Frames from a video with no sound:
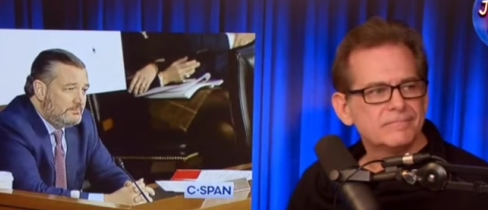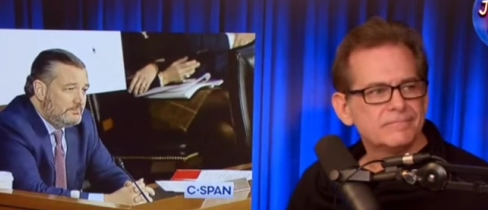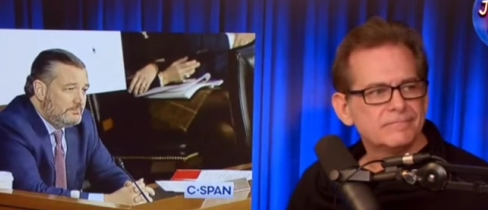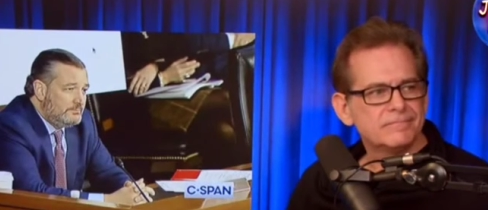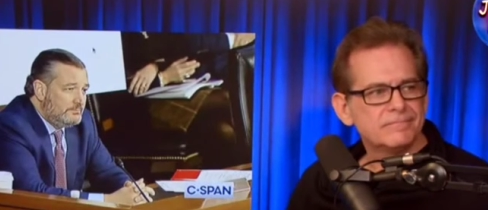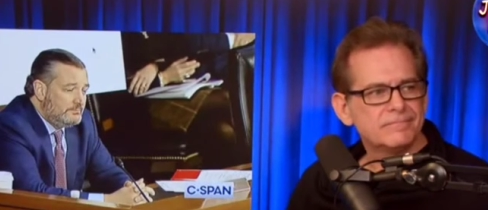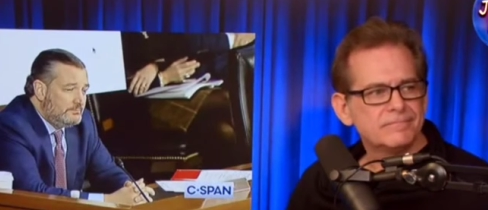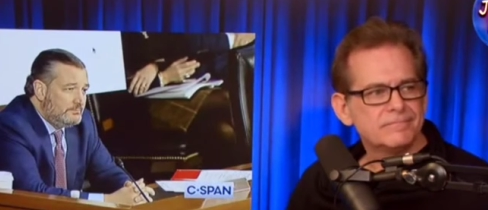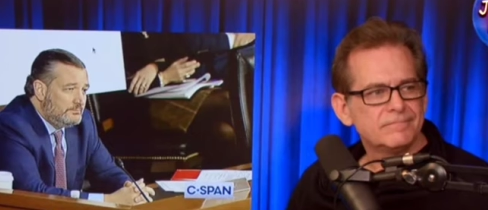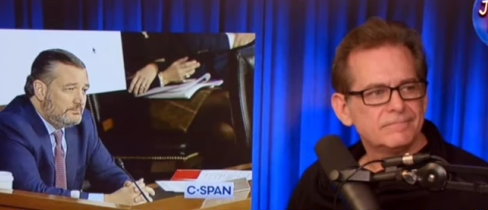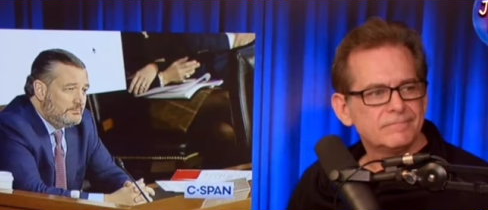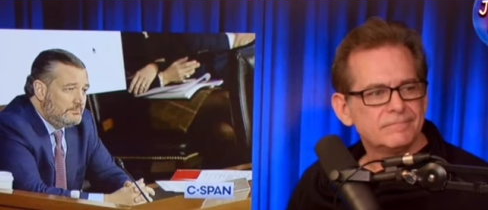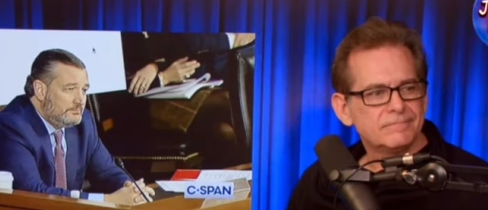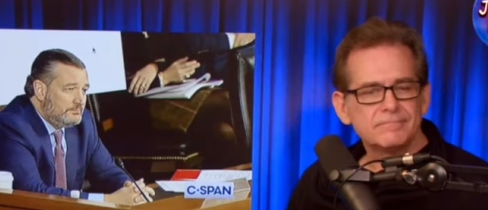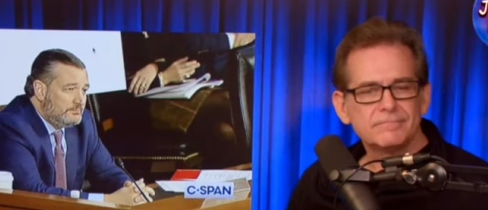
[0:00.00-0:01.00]

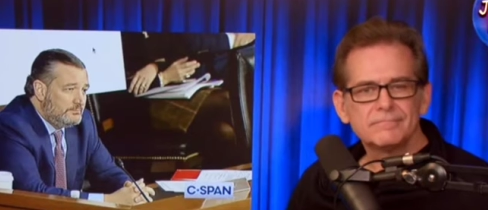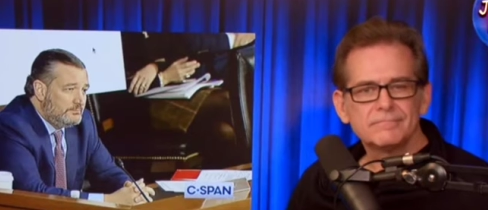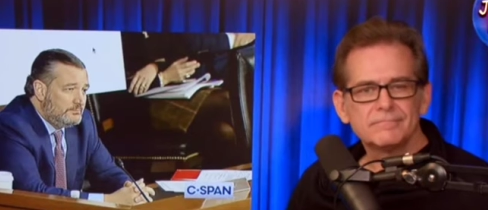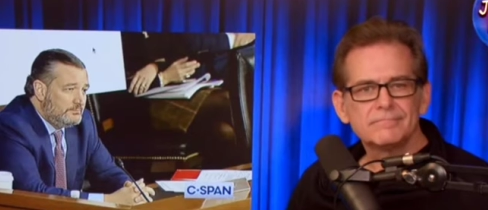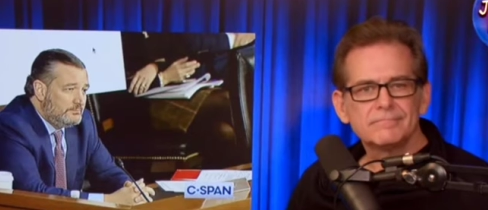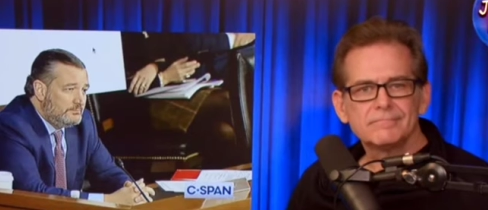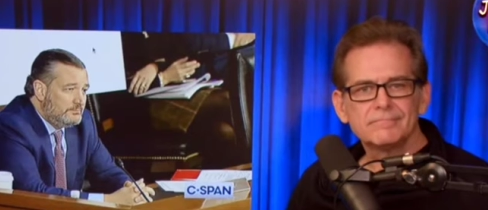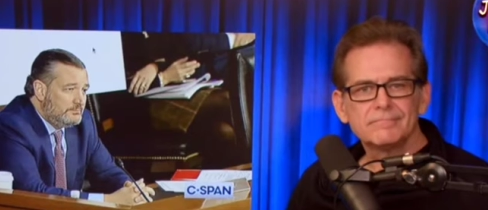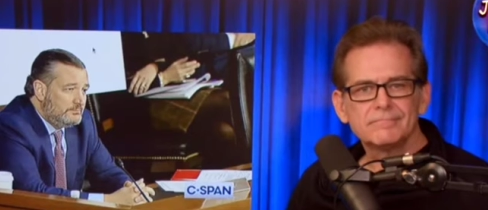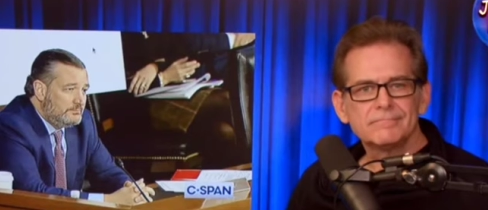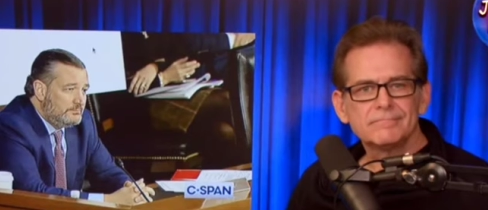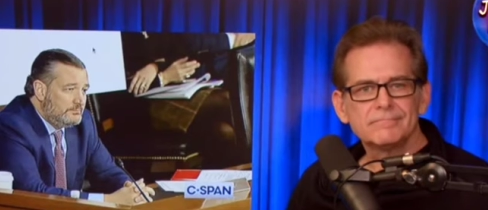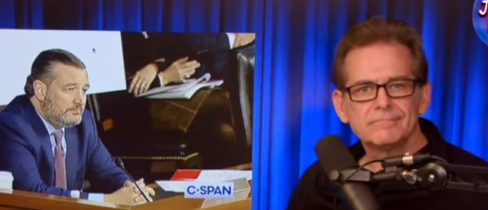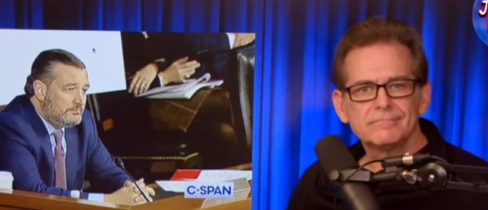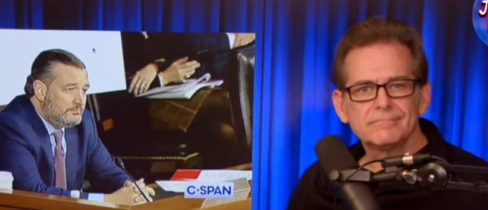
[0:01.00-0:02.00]

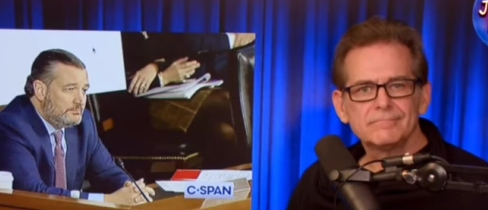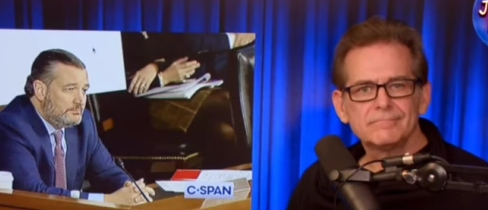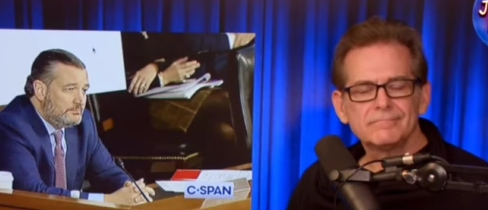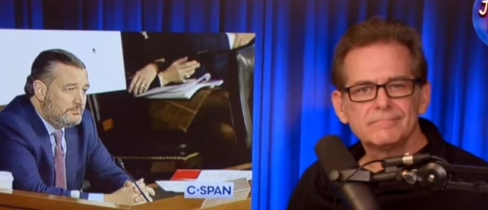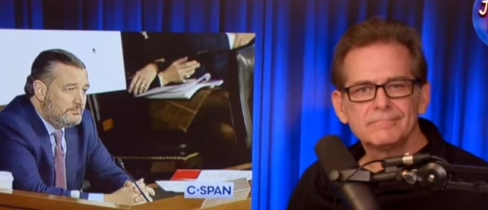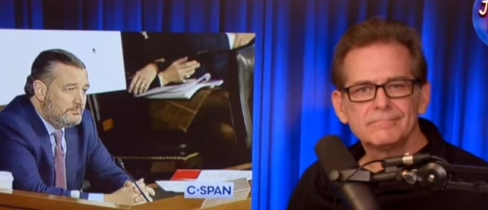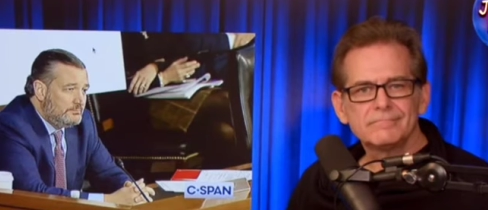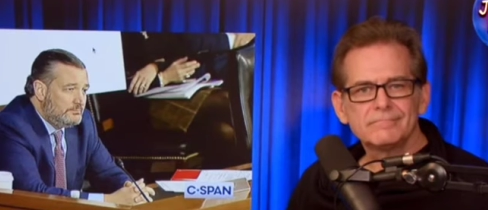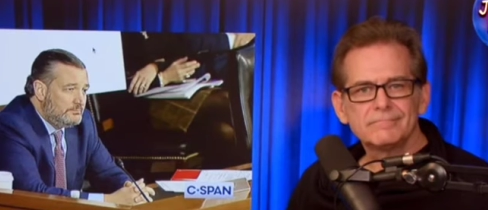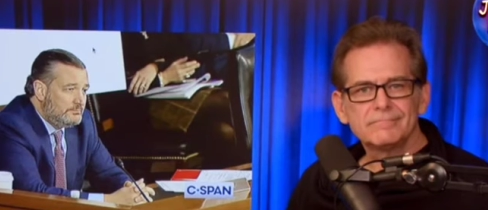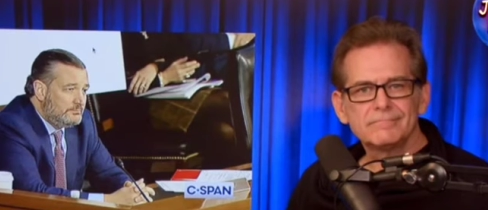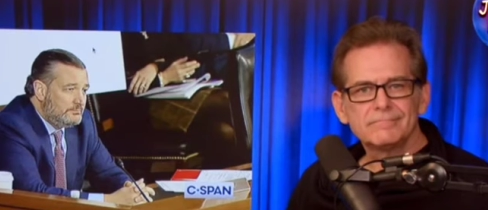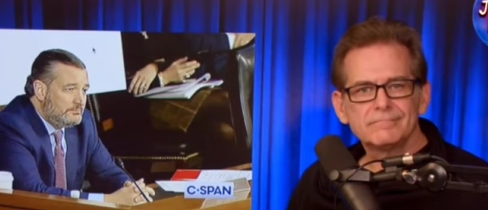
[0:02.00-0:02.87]
(no one is talking)